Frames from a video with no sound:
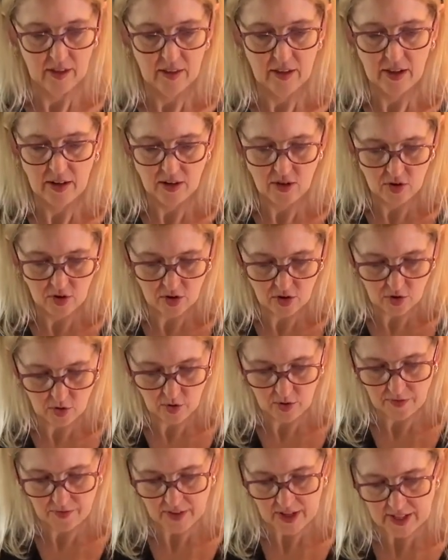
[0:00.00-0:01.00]
Then you can
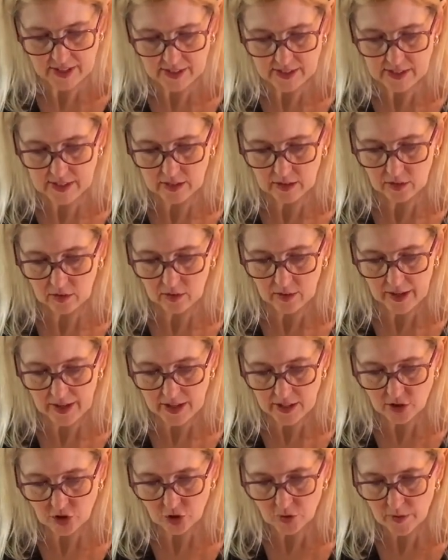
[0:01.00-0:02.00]
do a fancy little
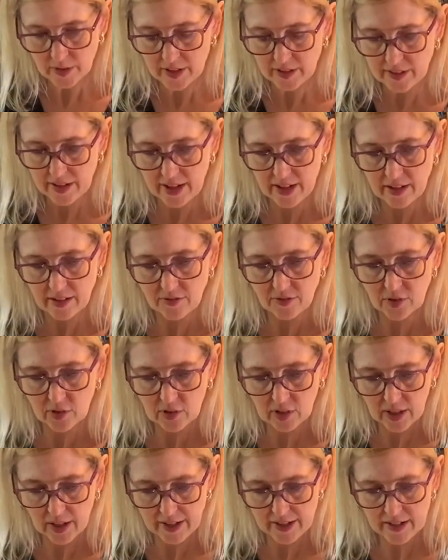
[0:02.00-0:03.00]
edge around that if
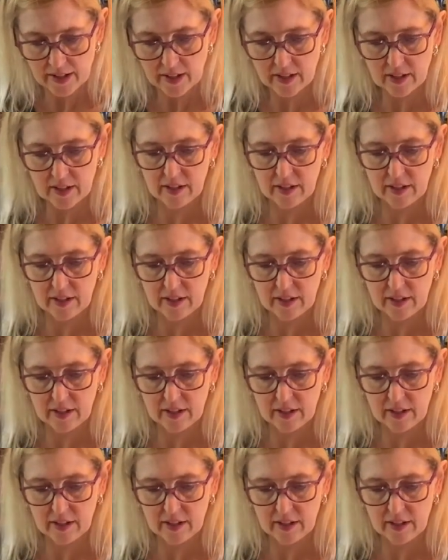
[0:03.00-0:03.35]
you'd like.